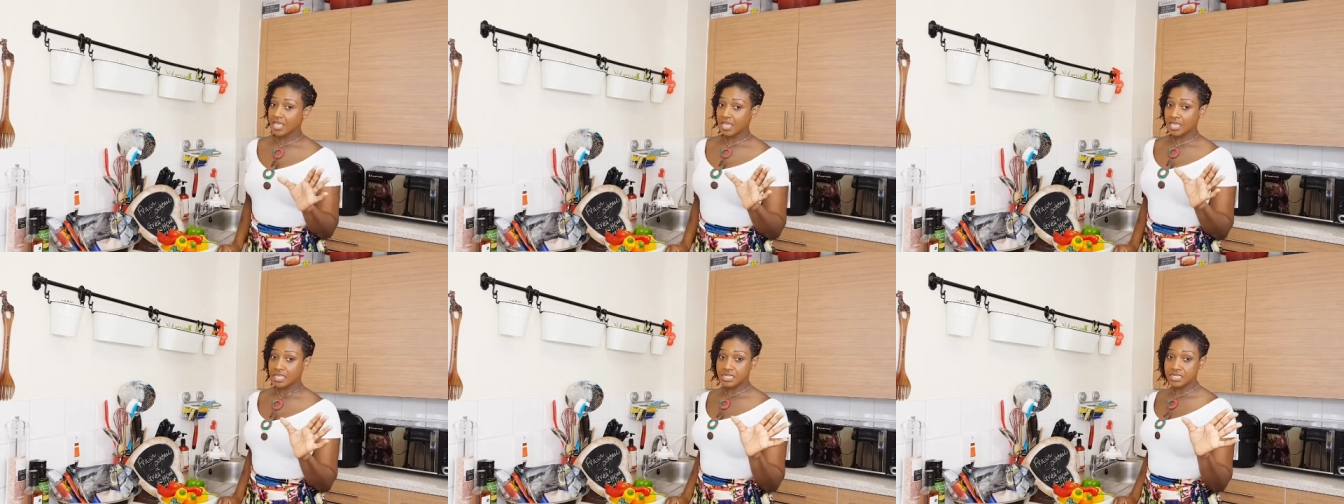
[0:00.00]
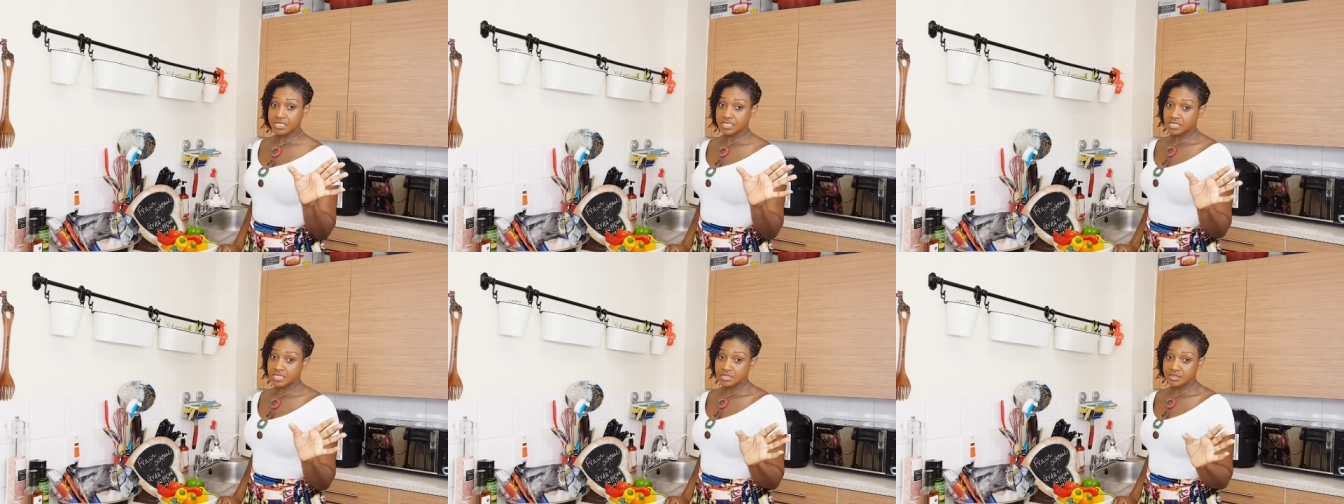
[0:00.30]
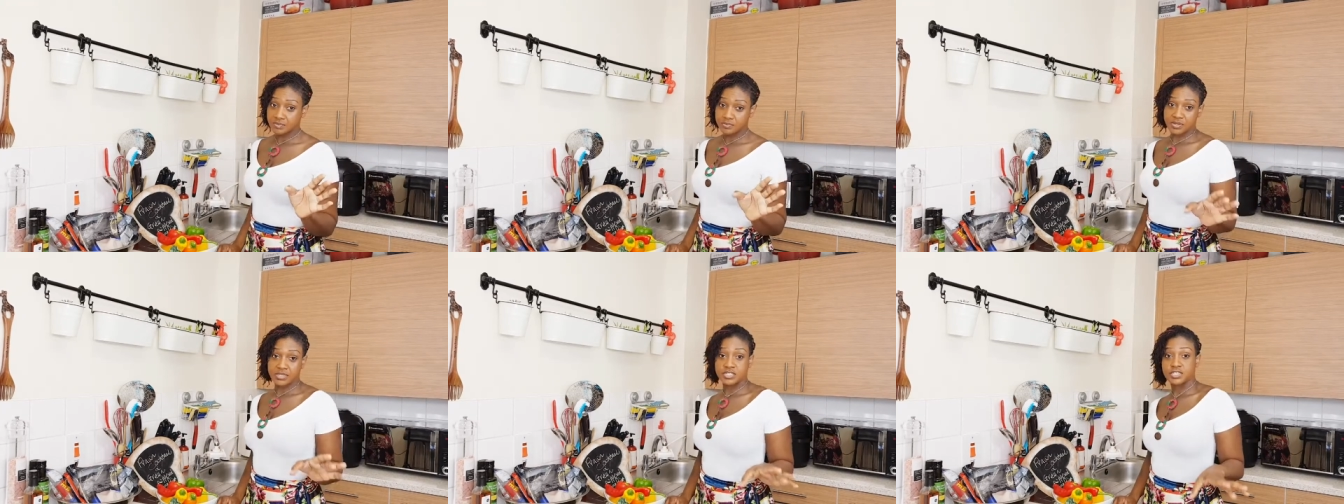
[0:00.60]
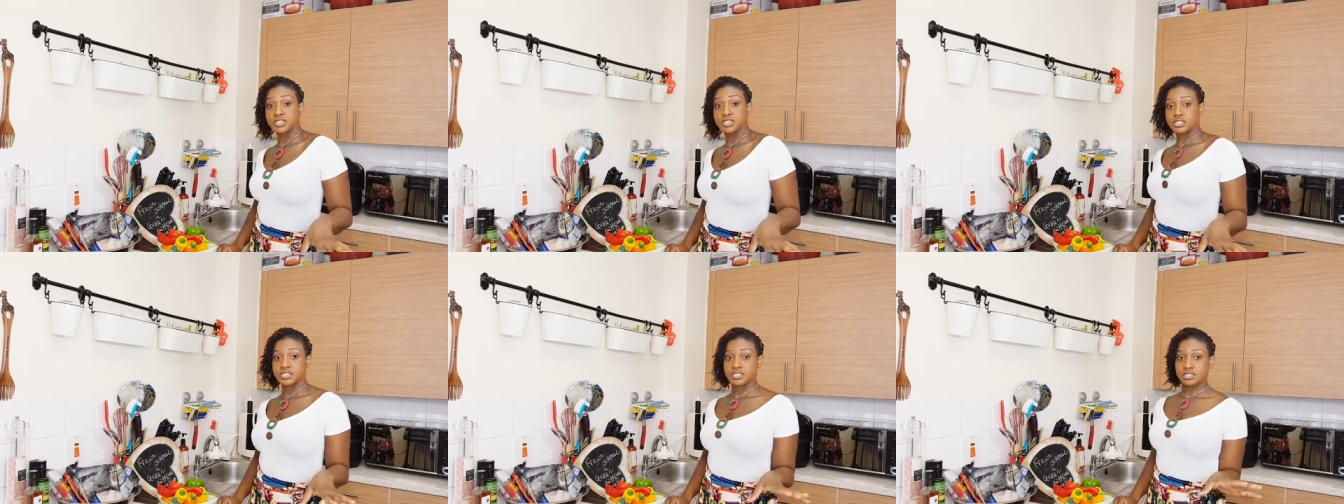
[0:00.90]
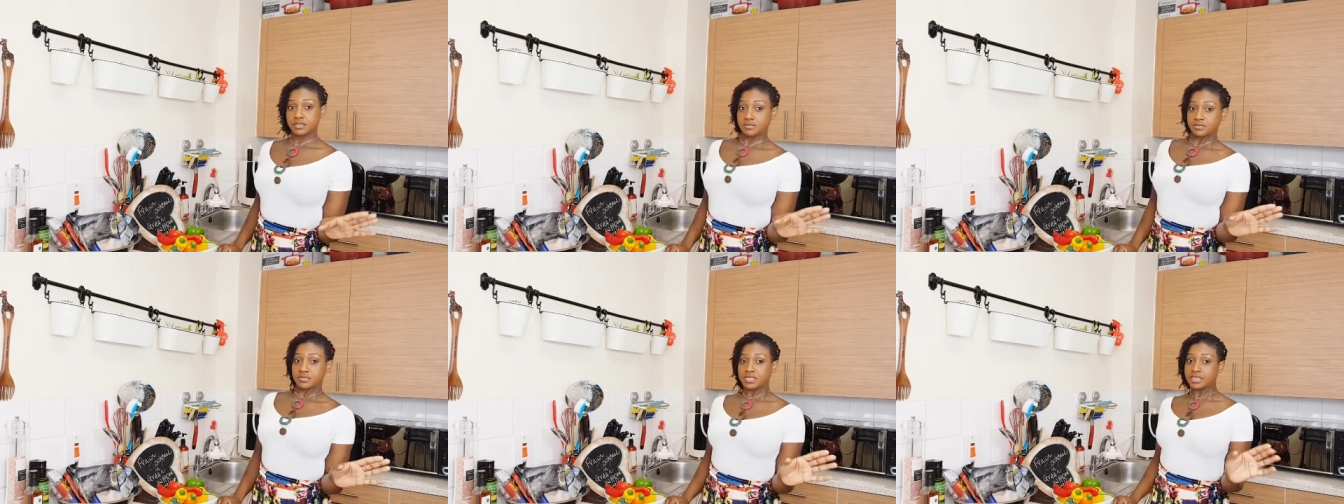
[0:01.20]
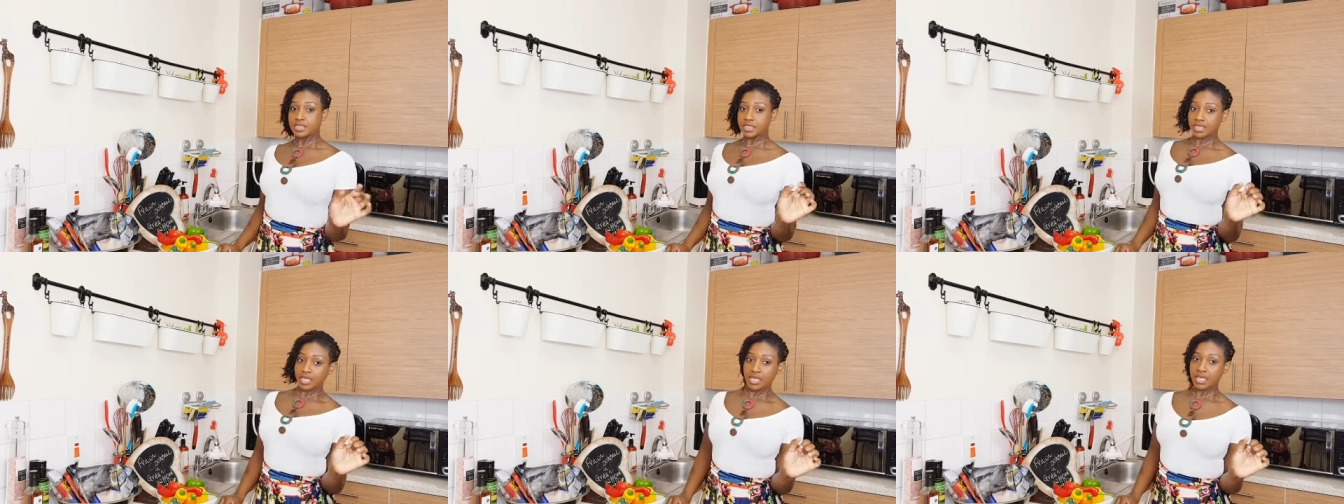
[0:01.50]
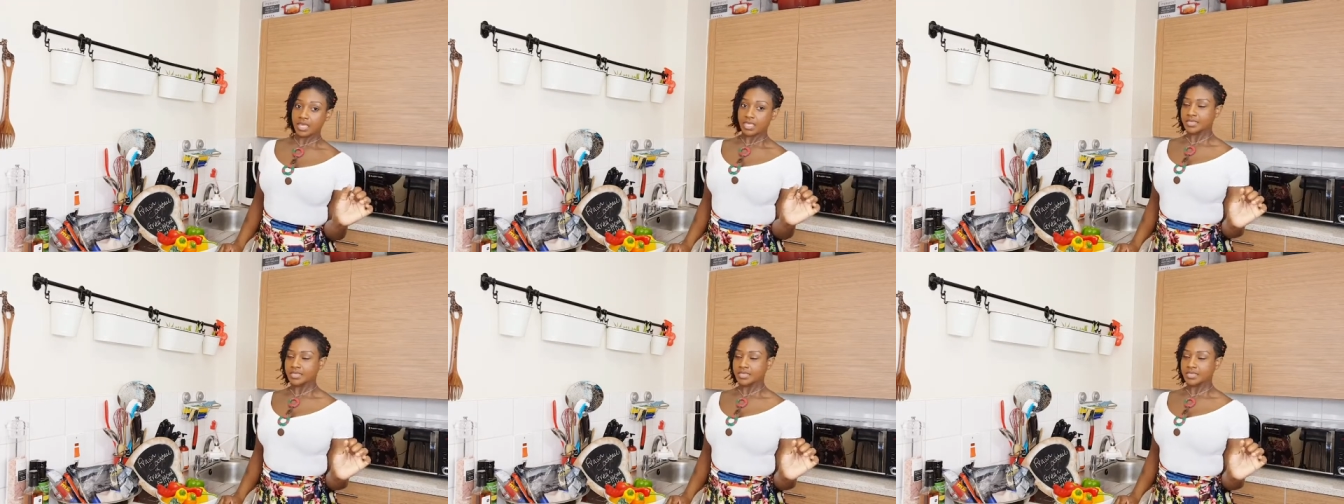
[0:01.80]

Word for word: Any celebration, see me there.